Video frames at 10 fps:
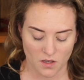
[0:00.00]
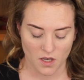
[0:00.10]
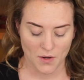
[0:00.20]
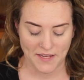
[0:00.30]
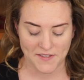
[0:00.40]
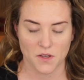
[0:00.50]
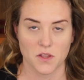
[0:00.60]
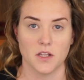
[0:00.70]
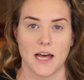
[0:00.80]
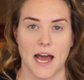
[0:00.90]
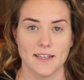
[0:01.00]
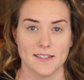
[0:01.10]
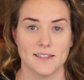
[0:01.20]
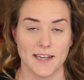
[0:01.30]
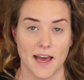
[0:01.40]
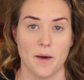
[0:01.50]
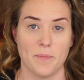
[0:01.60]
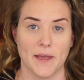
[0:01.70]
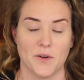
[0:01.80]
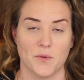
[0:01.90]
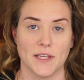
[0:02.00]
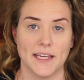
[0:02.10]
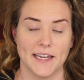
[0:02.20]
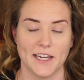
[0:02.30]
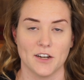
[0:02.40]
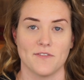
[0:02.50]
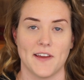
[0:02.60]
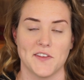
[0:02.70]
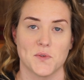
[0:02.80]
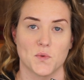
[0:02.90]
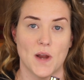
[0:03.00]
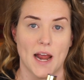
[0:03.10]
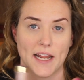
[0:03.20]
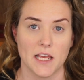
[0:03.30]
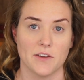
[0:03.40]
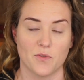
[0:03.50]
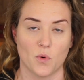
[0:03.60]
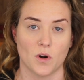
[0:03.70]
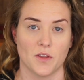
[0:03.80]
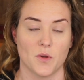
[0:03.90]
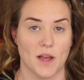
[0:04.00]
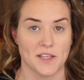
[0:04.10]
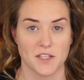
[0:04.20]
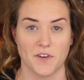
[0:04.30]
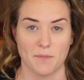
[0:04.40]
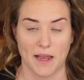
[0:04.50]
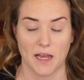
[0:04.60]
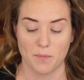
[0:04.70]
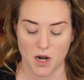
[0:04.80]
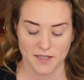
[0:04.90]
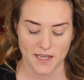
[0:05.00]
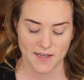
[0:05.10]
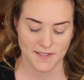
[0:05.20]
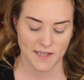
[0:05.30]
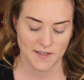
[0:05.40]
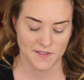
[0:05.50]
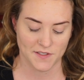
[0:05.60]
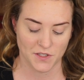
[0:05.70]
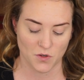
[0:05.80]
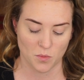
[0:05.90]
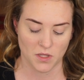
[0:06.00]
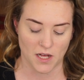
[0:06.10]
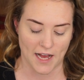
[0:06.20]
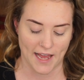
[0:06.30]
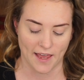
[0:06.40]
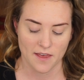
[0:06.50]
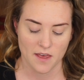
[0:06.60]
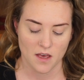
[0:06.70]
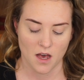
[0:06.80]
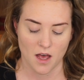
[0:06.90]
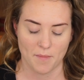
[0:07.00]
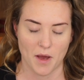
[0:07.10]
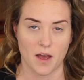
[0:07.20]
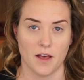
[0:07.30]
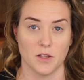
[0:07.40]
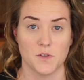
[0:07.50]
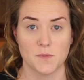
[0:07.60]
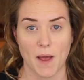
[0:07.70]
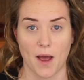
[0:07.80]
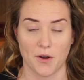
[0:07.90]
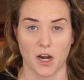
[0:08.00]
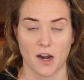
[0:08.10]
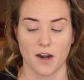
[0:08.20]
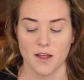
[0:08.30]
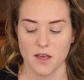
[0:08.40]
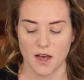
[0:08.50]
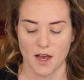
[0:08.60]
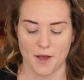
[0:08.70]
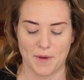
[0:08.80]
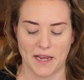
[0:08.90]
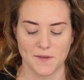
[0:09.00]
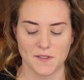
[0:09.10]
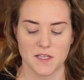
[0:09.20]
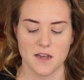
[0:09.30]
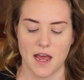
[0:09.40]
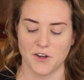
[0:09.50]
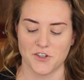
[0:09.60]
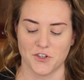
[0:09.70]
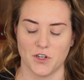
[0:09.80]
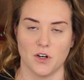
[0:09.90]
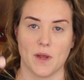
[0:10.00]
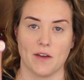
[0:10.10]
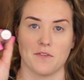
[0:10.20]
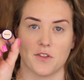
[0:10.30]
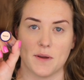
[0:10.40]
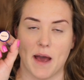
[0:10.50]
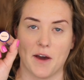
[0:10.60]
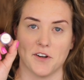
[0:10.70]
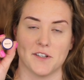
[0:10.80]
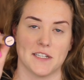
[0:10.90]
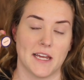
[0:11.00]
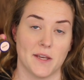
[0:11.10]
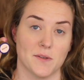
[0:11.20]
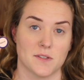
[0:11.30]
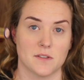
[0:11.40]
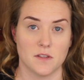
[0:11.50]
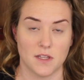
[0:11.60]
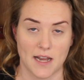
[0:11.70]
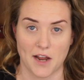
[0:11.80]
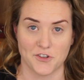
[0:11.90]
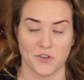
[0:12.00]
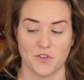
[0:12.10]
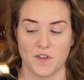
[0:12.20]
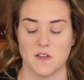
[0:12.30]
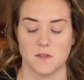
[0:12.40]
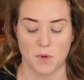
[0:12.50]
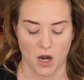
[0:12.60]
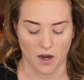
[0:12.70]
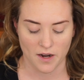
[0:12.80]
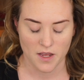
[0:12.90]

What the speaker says: Okay, so the last step in really getting your face ready for the rest of your makeup process is to apply a loose powder. I use the natural. We have 3 powders, and I use the natural for this part.